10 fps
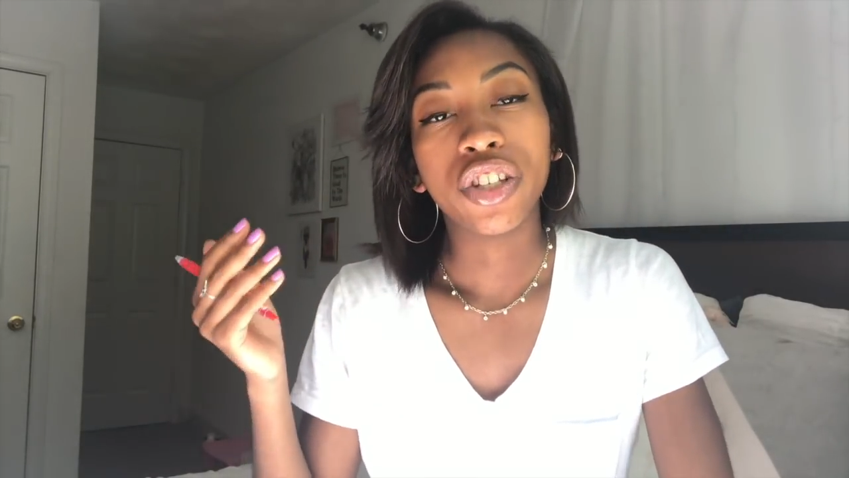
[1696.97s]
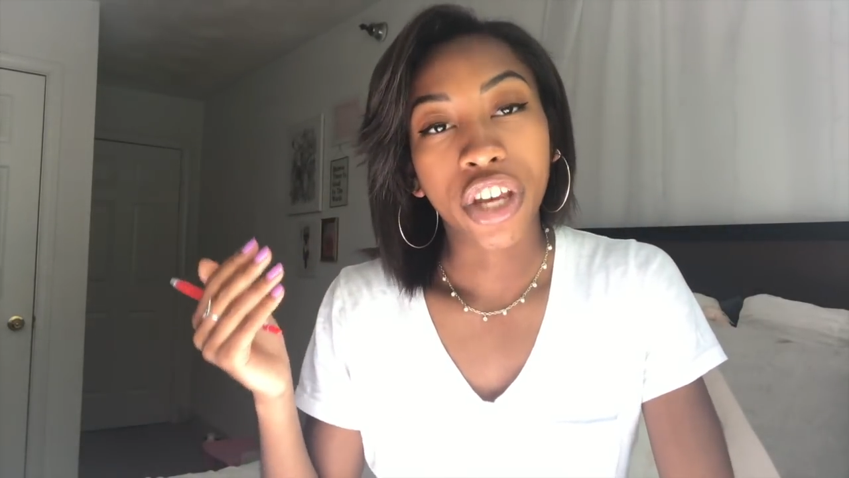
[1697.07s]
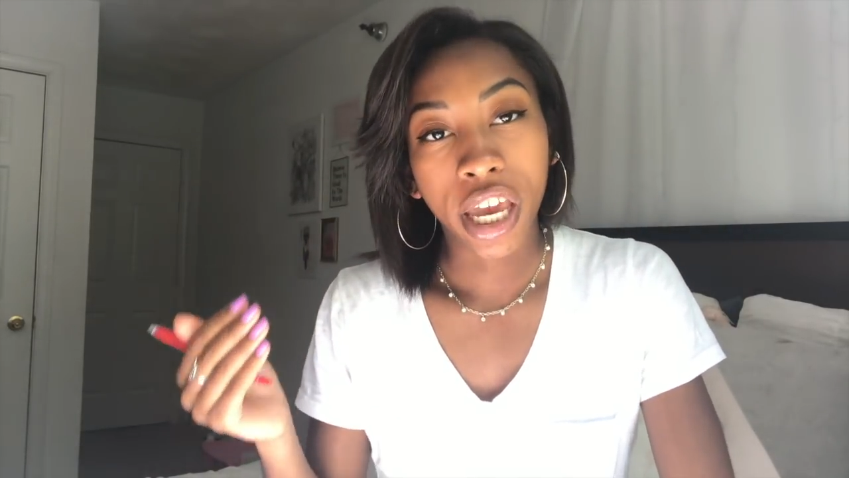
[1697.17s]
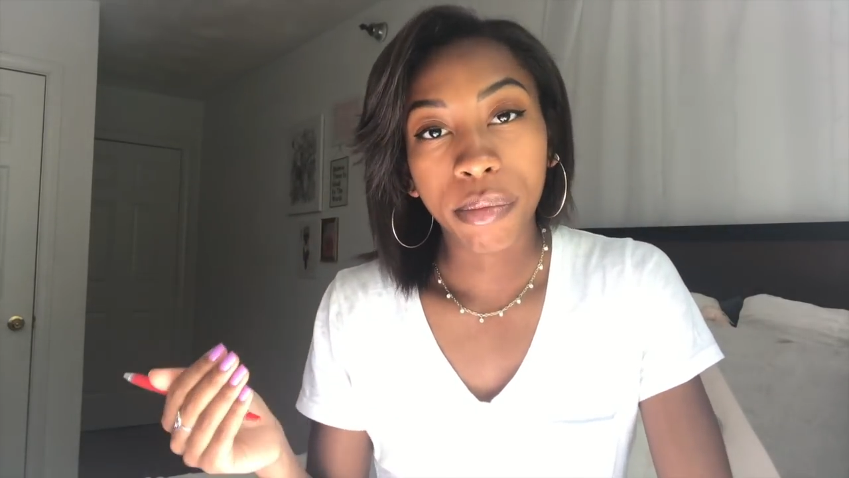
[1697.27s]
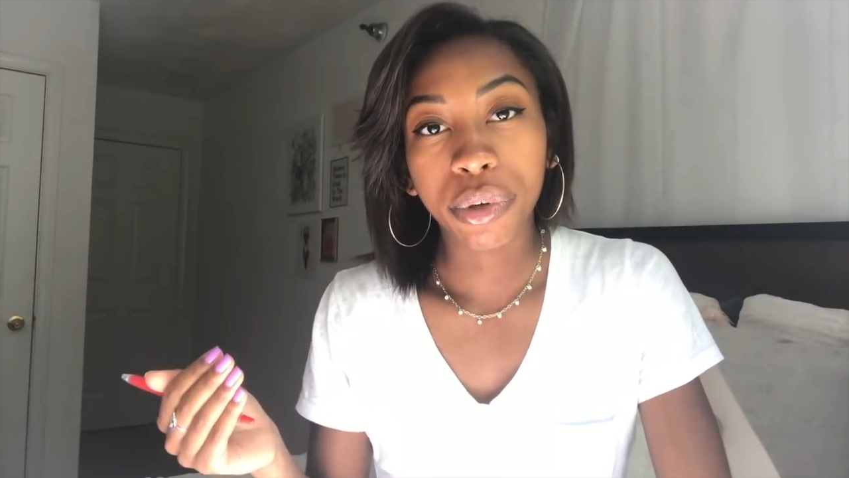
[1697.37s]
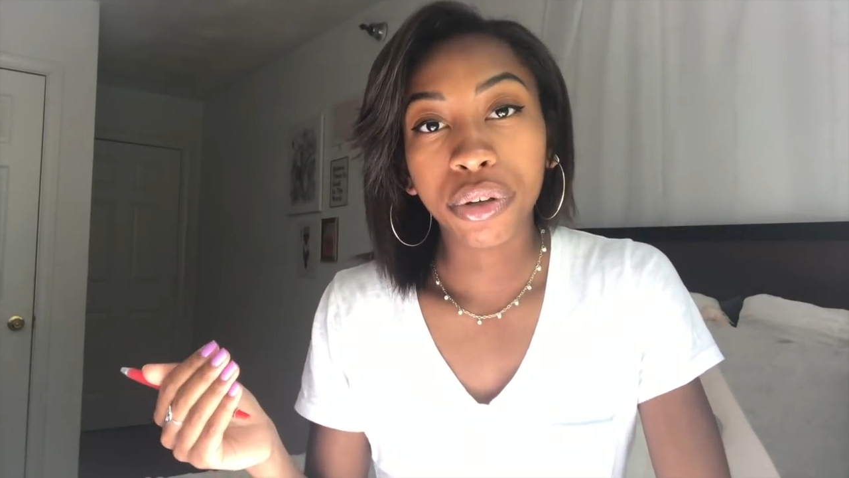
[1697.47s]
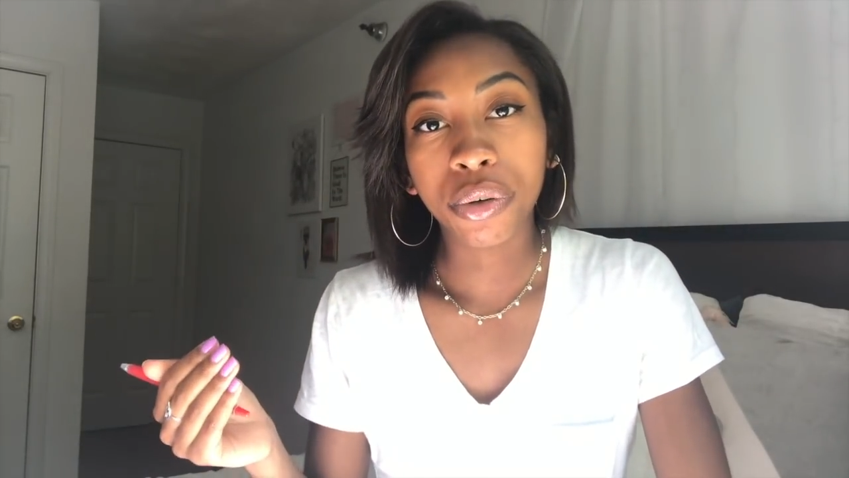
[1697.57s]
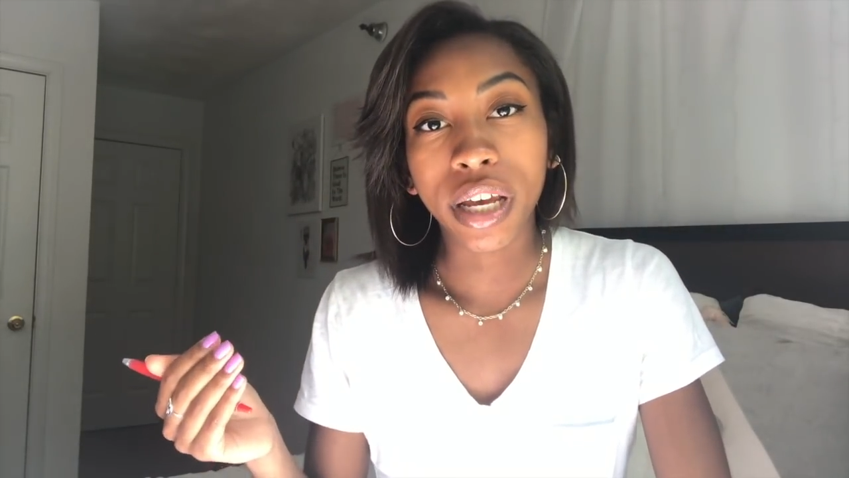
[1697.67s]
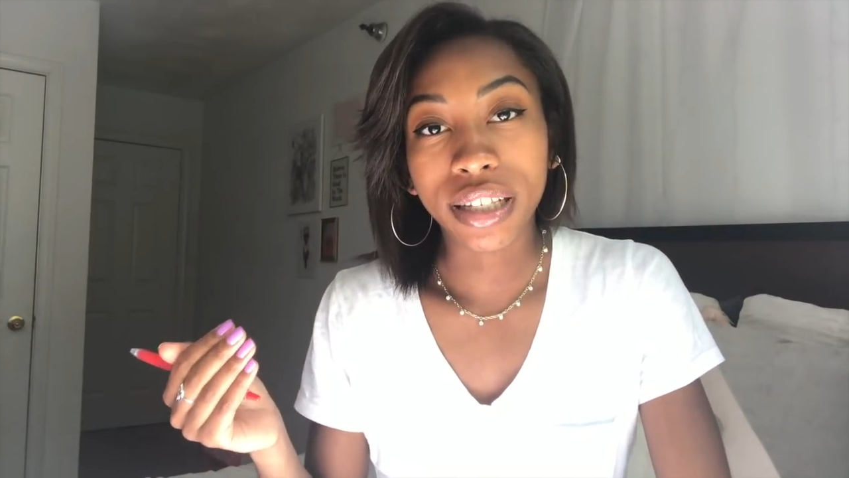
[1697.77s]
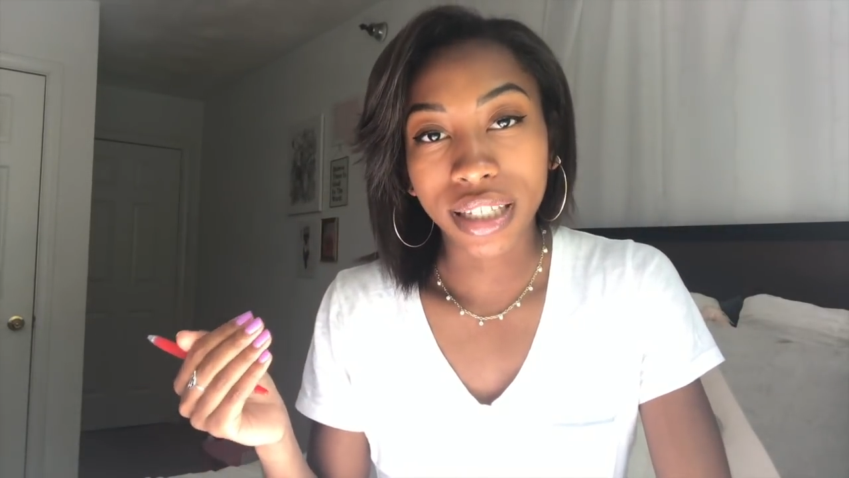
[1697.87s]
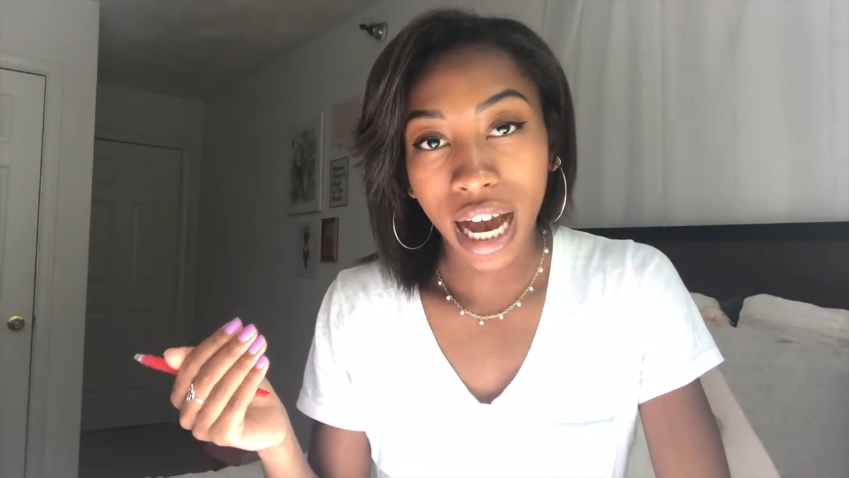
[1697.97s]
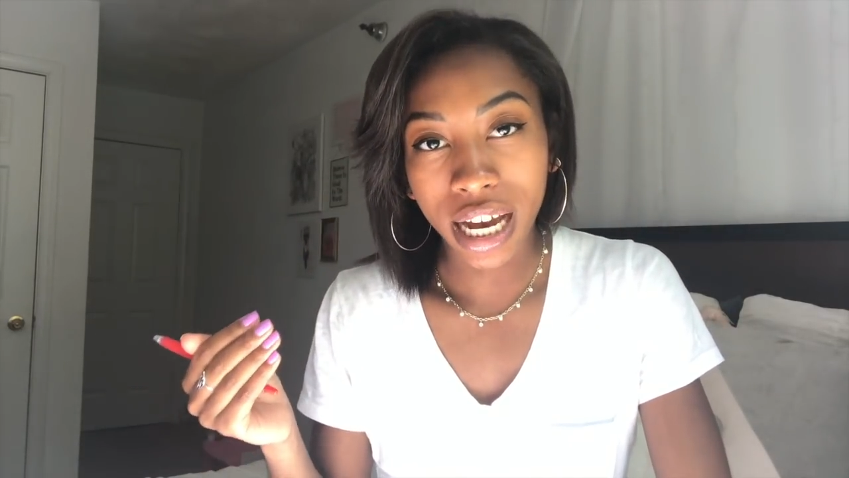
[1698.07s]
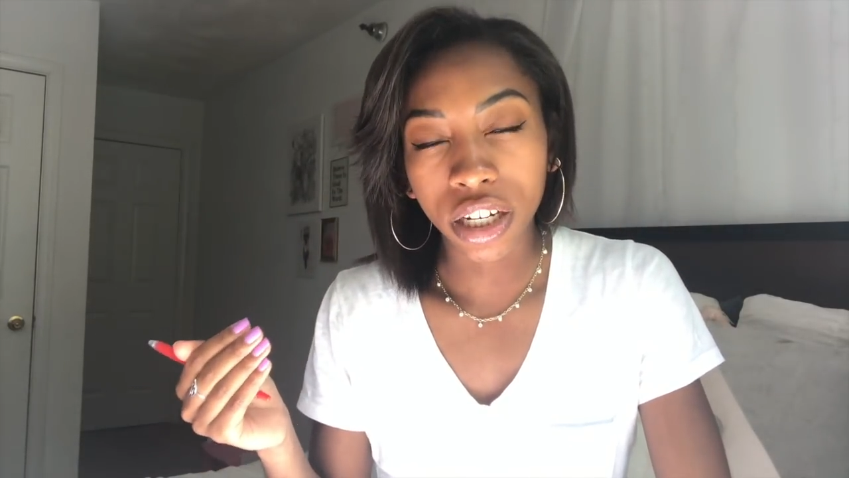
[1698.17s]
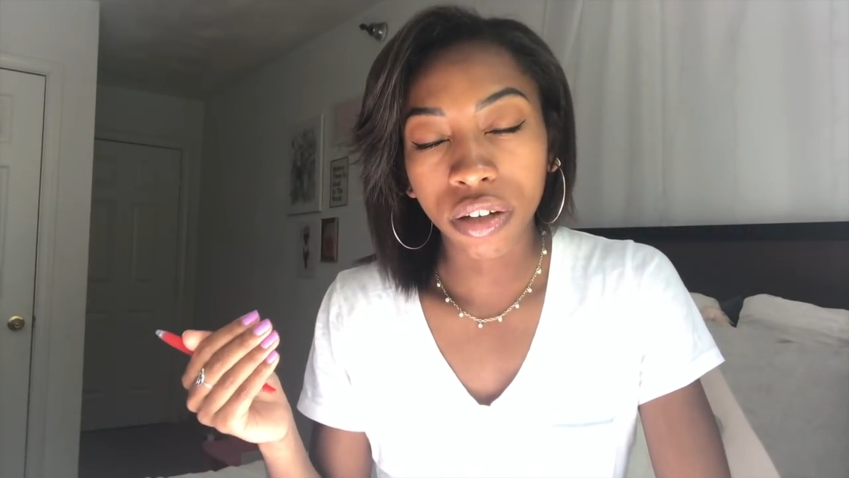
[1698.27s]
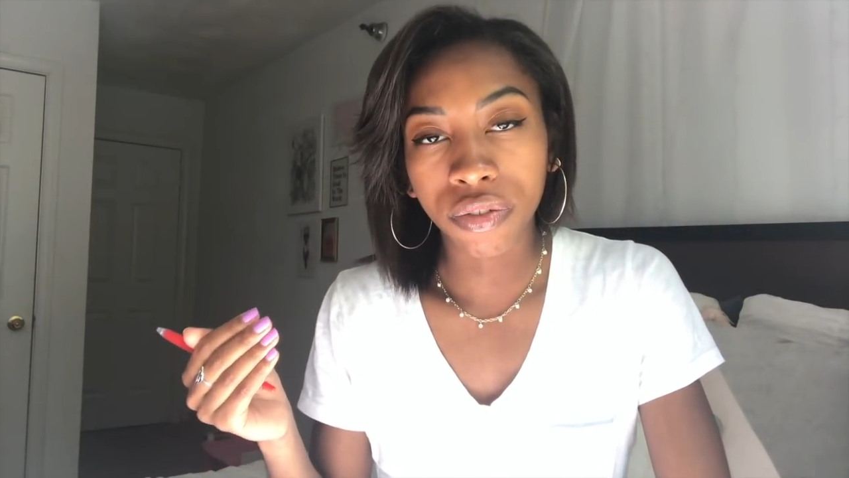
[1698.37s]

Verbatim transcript: JMU is kind